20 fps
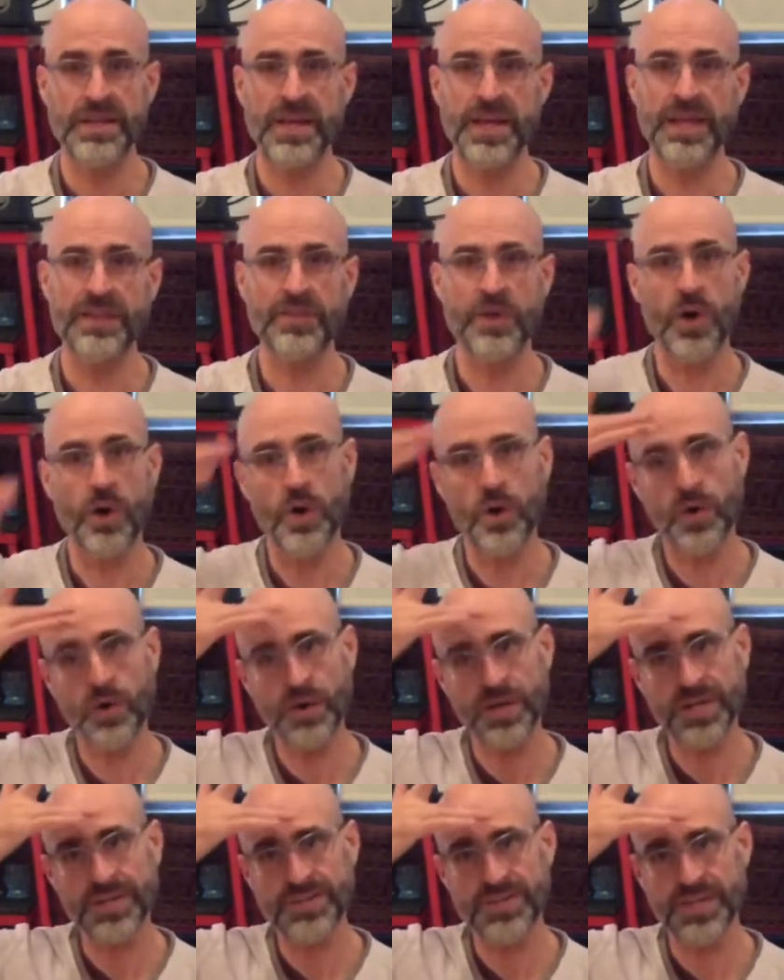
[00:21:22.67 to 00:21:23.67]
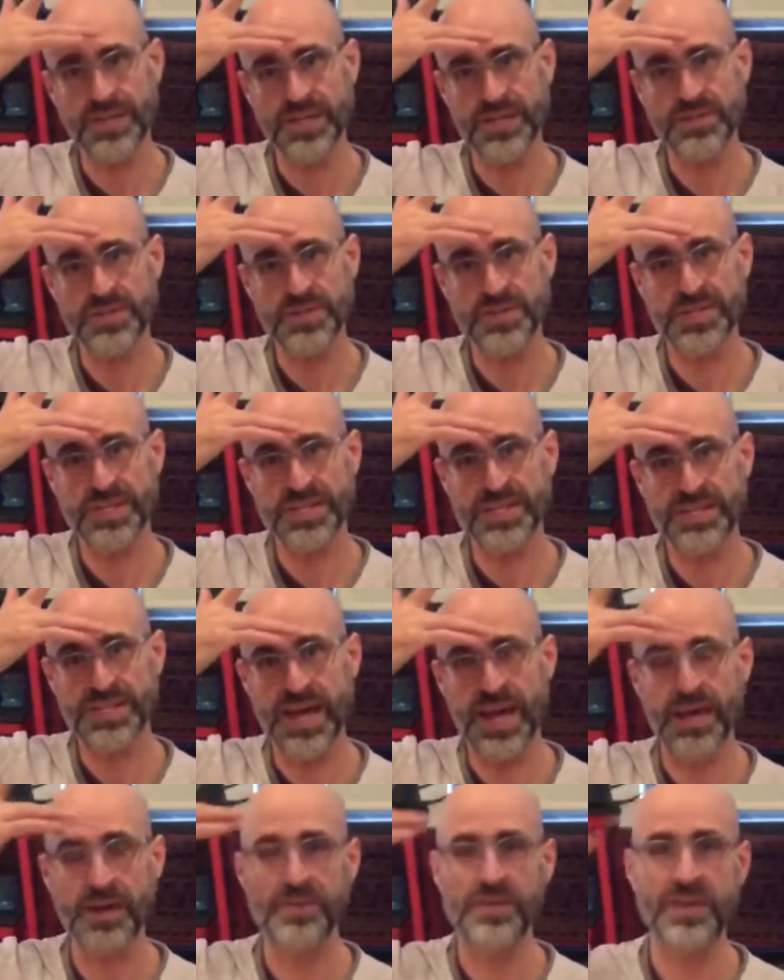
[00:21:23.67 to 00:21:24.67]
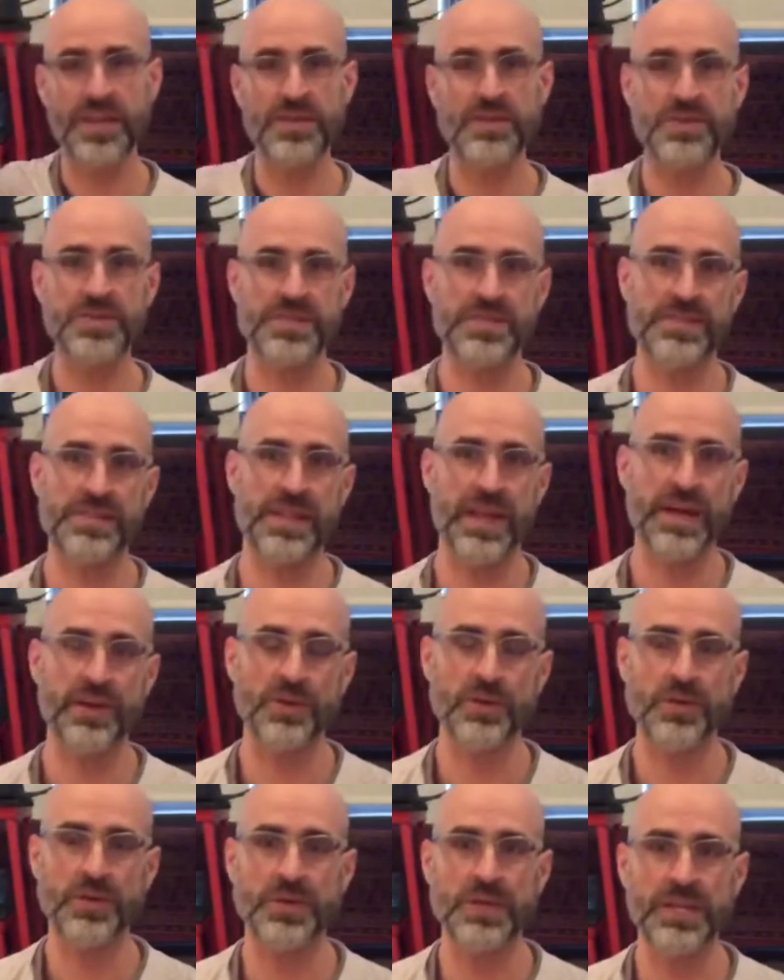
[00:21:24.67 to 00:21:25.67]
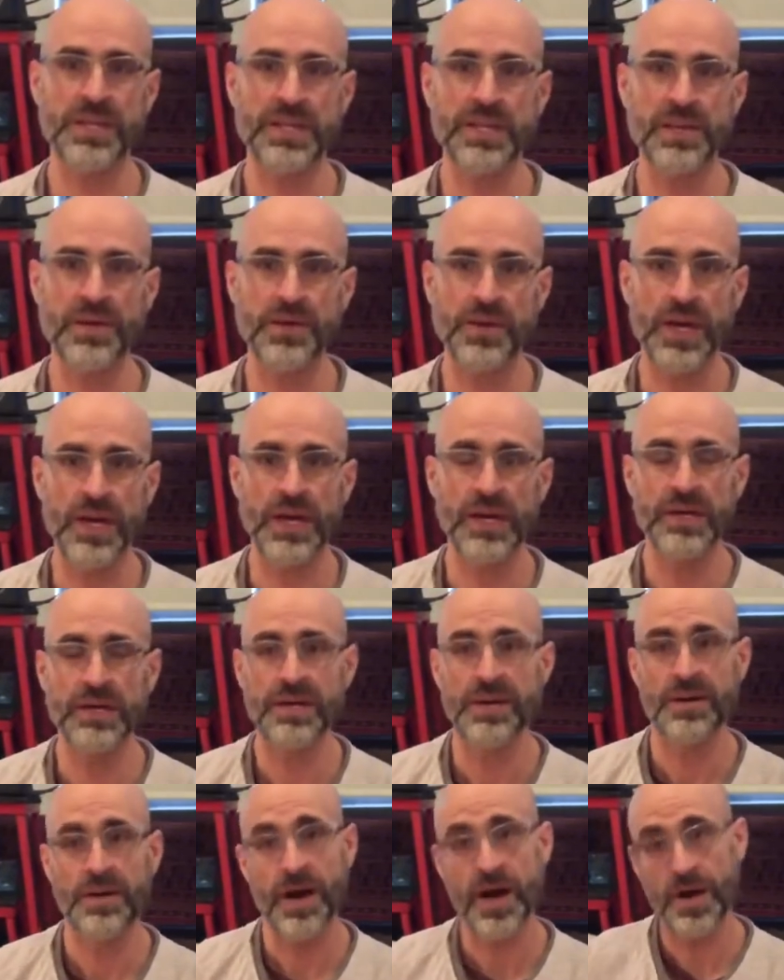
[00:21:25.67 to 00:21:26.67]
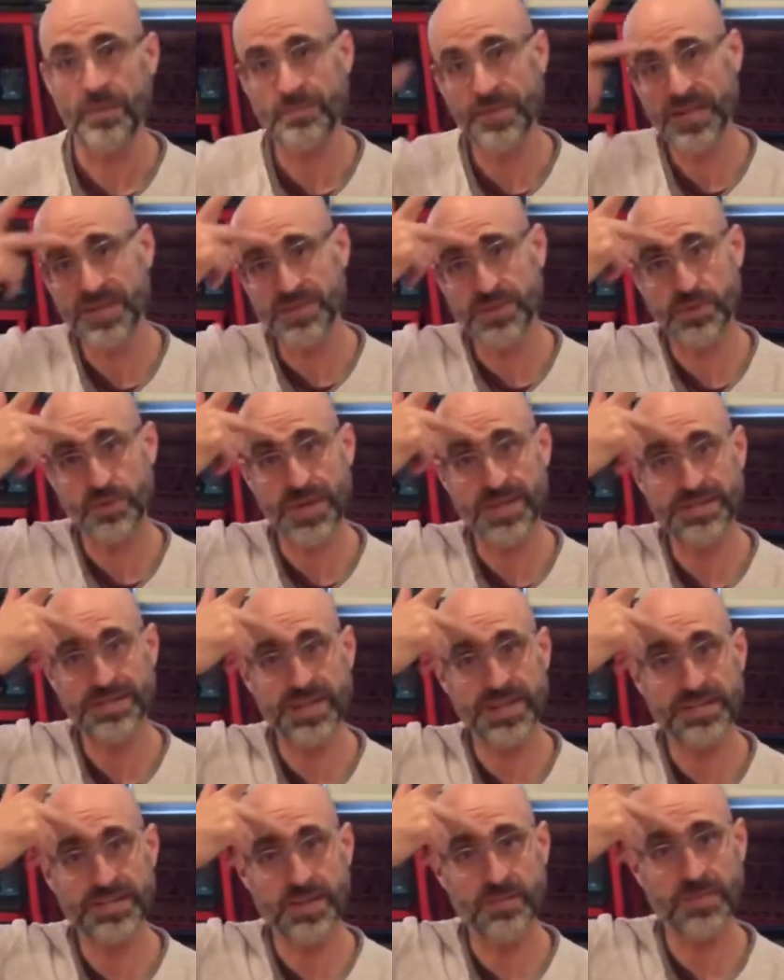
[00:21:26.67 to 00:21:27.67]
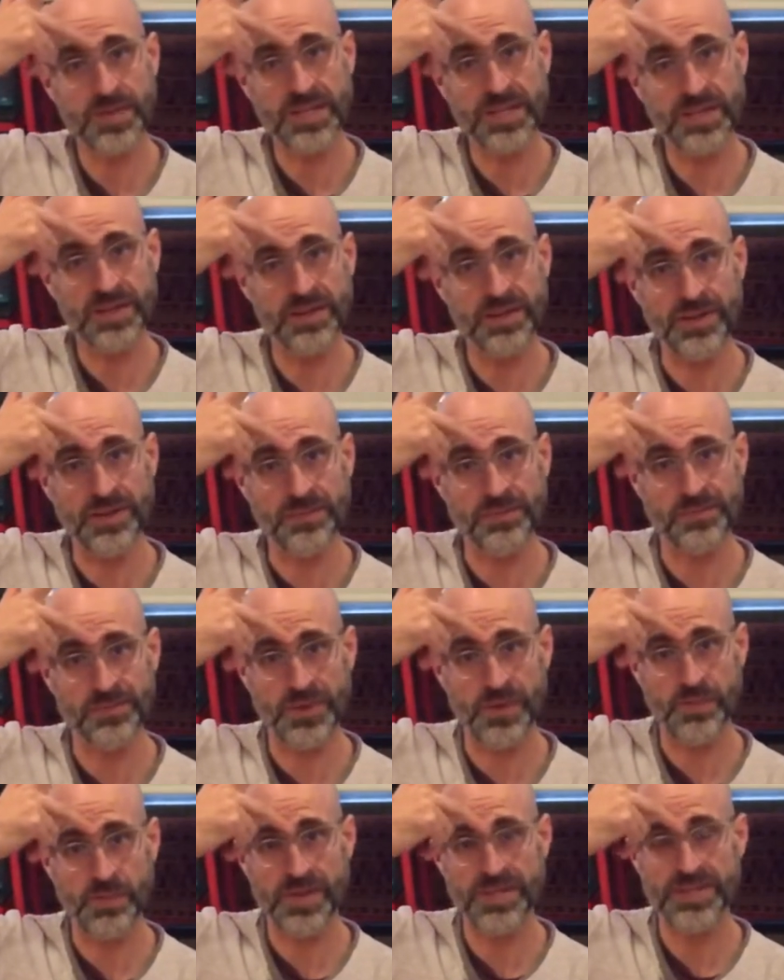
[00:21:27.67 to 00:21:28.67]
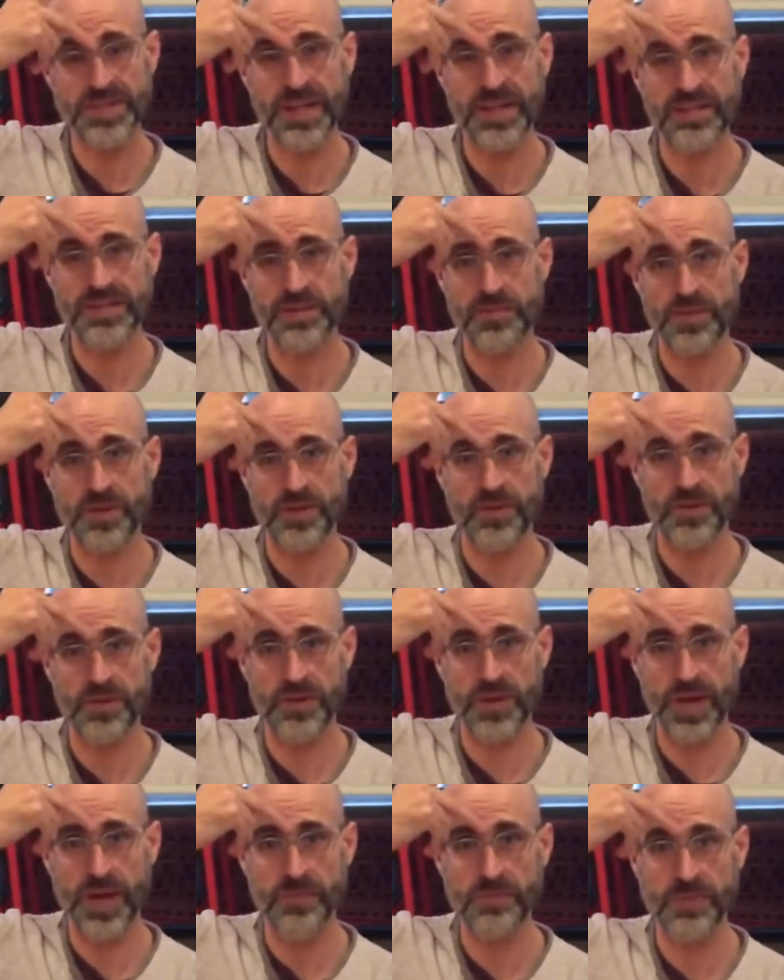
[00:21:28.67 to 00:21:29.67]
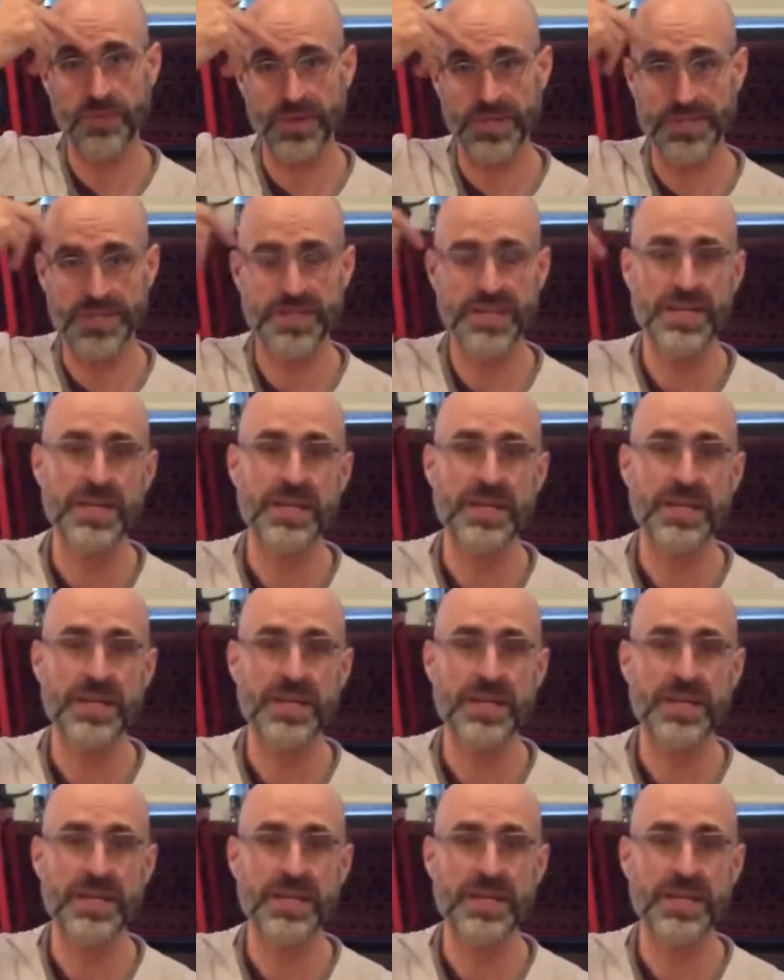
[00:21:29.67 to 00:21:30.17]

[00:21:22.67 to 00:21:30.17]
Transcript: And Ong is an interesting sound. They use this a lot in Kundalini Yoga um, because it resonates up in here. It resonates up in the third eye point.